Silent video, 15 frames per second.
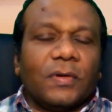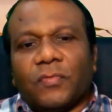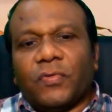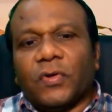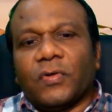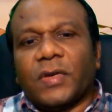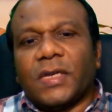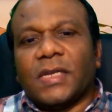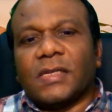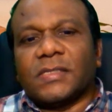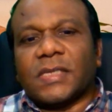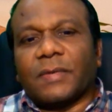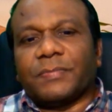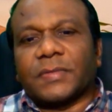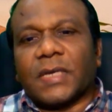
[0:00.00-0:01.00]
If you
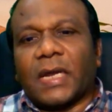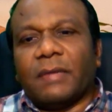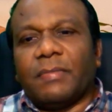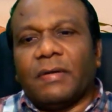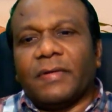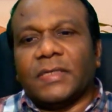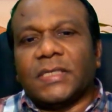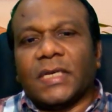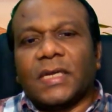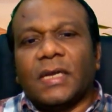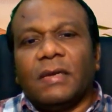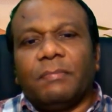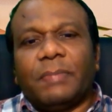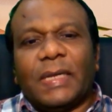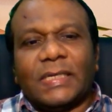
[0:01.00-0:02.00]
didn't subscribe our
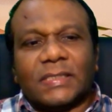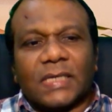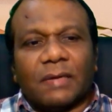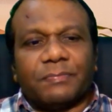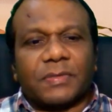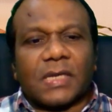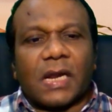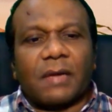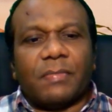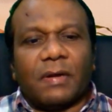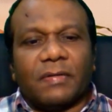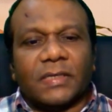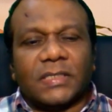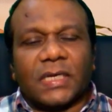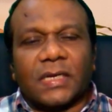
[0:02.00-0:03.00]
channel, please subscribe
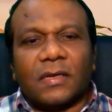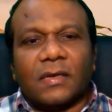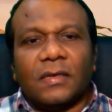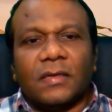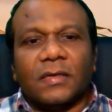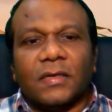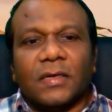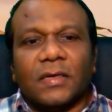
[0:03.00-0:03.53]
our channel.